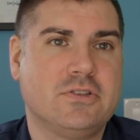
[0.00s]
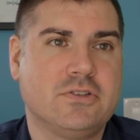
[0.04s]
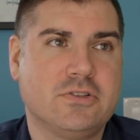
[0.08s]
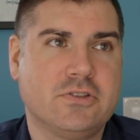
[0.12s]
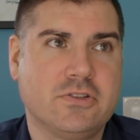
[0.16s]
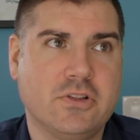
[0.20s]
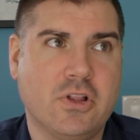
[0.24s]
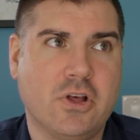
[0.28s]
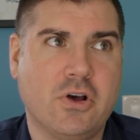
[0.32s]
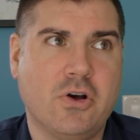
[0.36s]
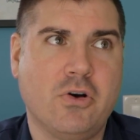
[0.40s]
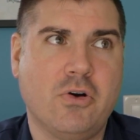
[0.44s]

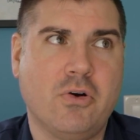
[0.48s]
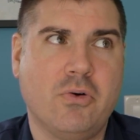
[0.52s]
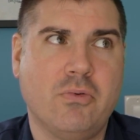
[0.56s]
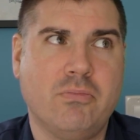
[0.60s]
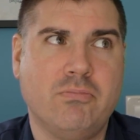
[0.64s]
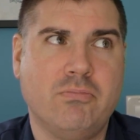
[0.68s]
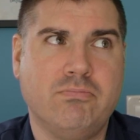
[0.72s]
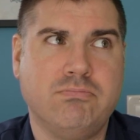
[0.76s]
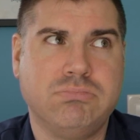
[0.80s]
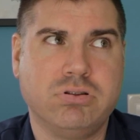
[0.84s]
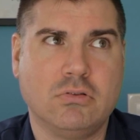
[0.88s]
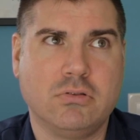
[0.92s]
slow,
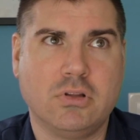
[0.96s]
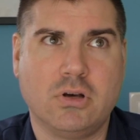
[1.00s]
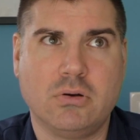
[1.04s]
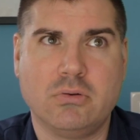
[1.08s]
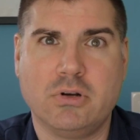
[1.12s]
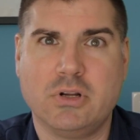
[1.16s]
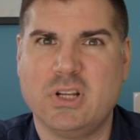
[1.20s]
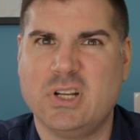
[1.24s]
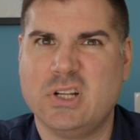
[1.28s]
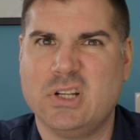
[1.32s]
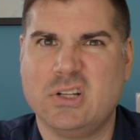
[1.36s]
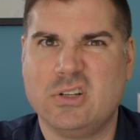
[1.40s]

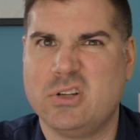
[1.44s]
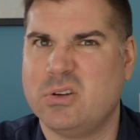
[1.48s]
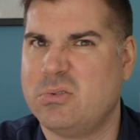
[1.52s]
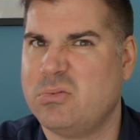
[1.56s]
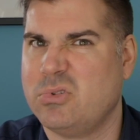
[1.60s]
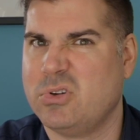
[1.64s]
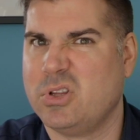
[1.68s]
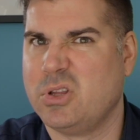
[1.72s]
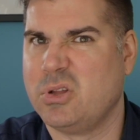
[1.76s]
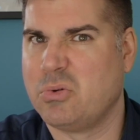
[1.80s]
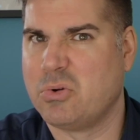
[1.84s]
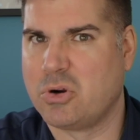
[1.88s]
bloated, and
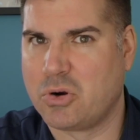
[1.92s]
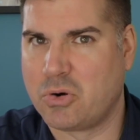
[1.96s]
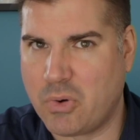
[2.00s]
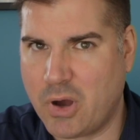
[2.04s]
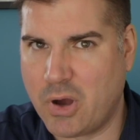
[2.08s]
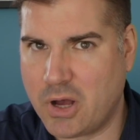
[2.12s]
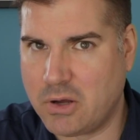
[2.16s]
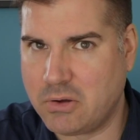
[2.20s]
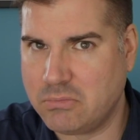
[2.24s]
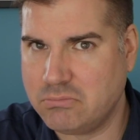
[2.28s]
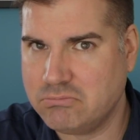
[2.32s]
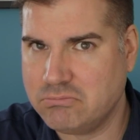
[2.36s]
don't really work
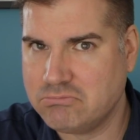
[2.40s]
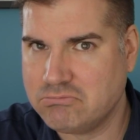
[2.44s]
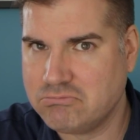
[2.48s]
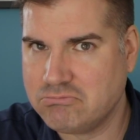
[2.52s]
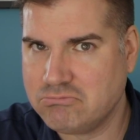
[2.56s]
well.